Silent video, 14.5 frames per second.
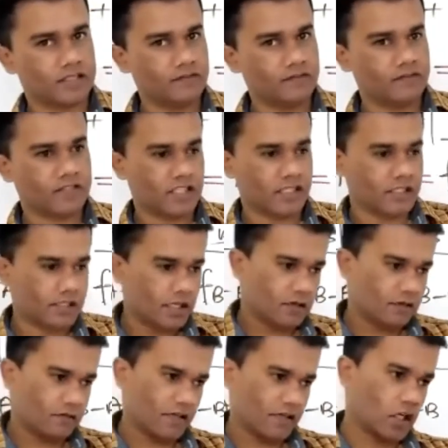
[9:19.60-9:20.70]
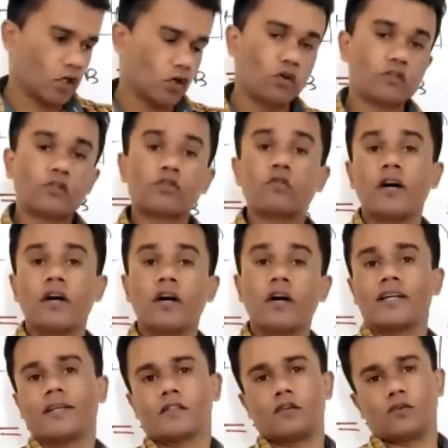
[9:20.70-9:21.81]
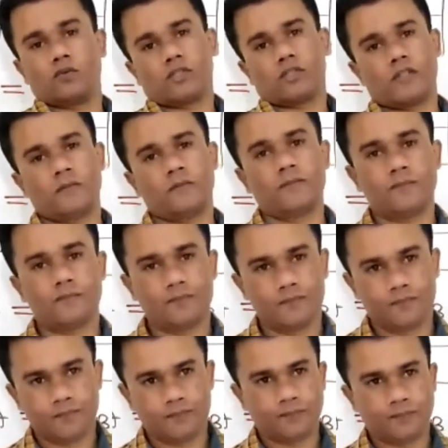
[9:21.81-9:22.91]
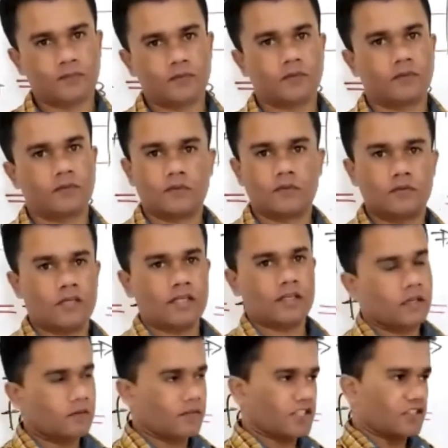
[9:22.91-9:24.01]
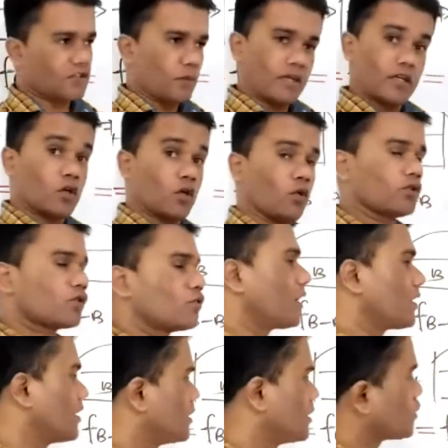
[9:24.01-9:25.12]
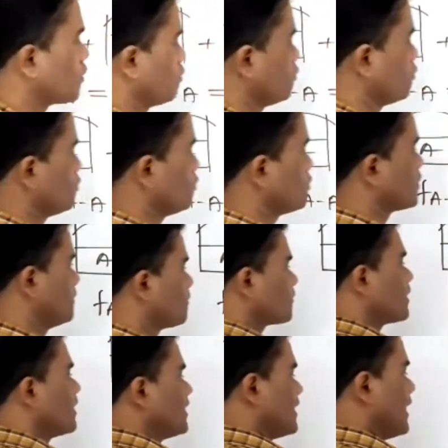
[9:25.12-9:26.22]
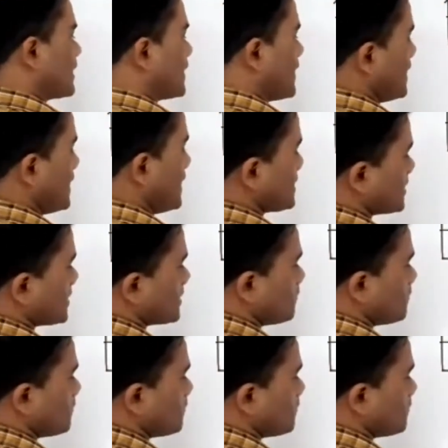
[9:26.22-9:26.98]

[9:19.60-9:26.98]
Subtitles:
which is very close to ideal solution. Right? Which is very close to ideal solution. In that case, we